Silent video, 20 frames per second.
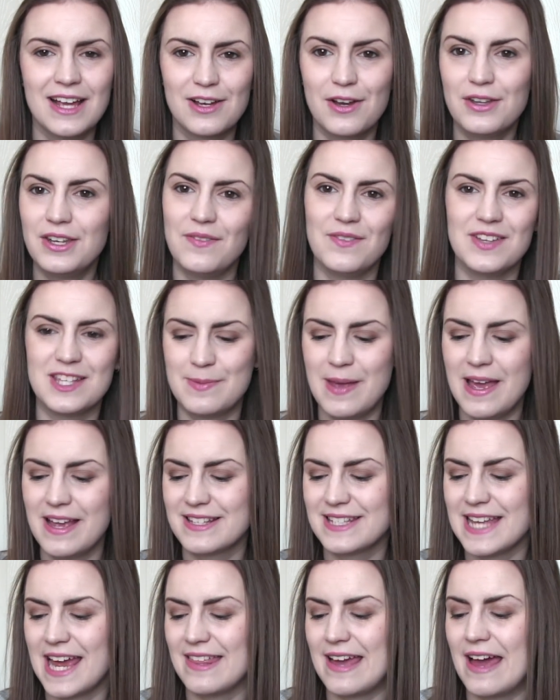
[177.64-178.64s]
Couldn't even
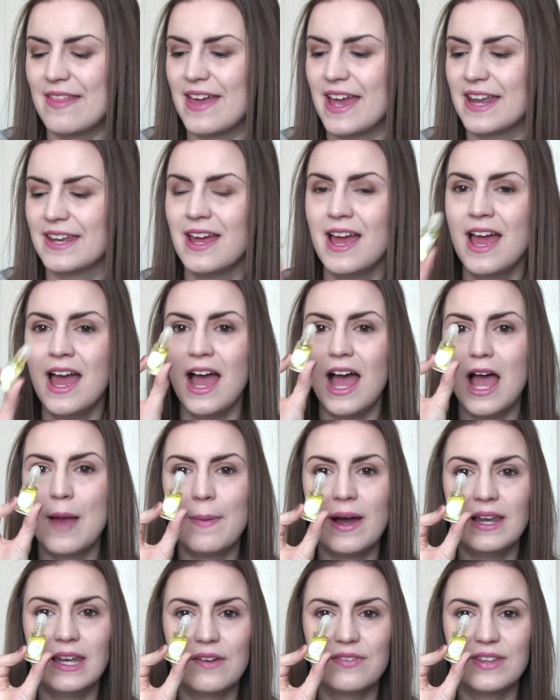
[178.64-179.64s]
say that then.
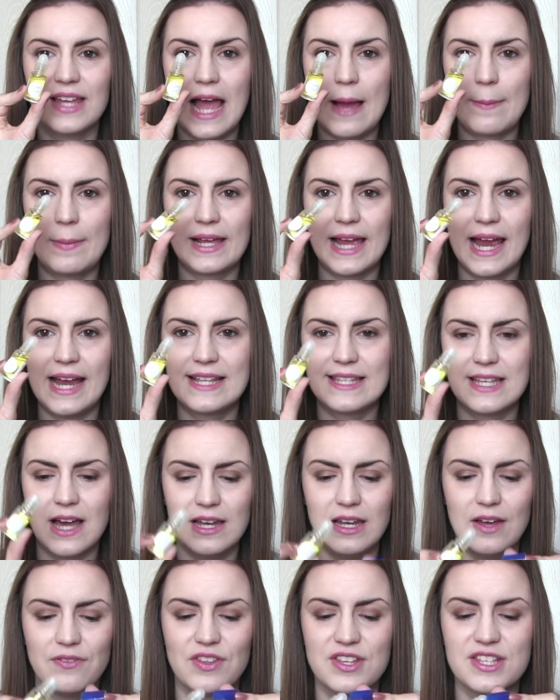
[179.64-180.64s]
I love the applicator,
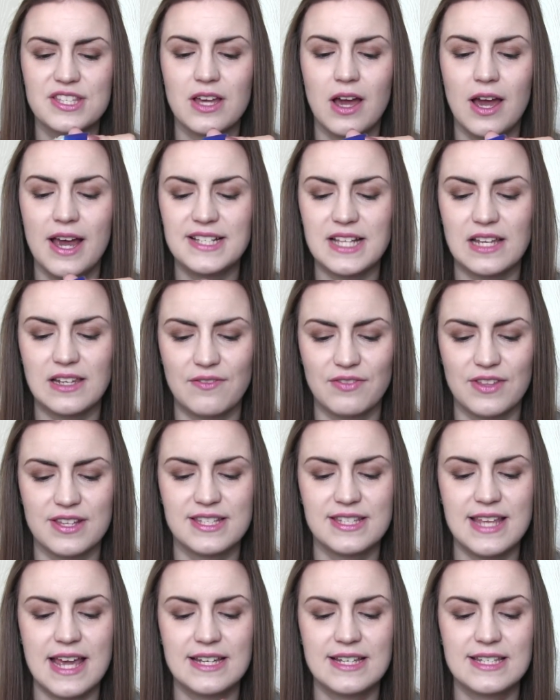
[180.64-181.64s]
I love the size, I love the
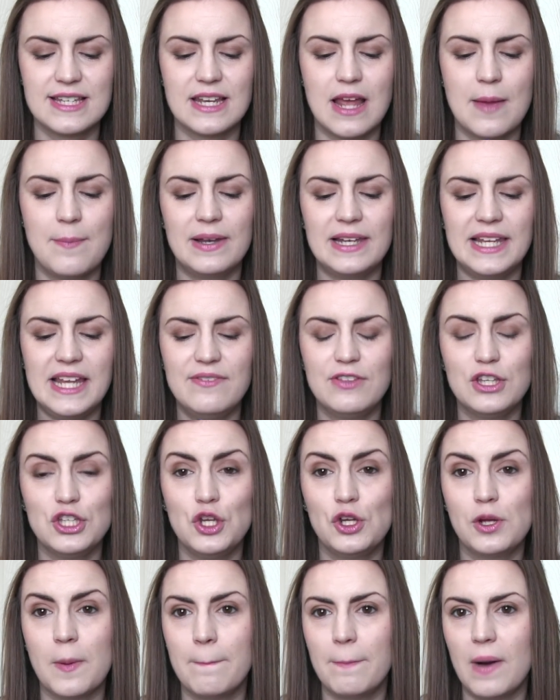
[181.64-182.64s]
scent, and I believe that
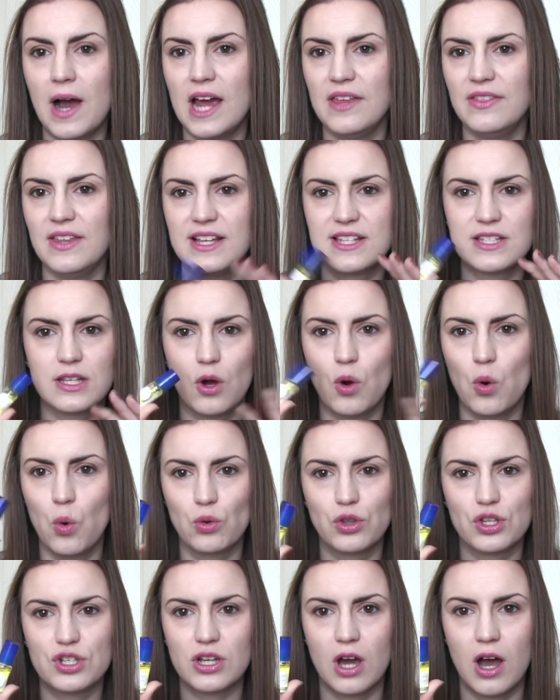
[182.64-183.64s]
you can buy this
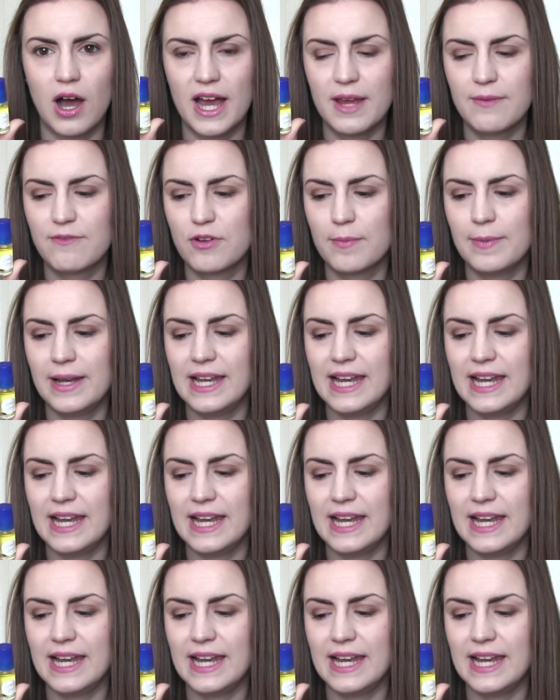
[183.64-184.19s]
all the time from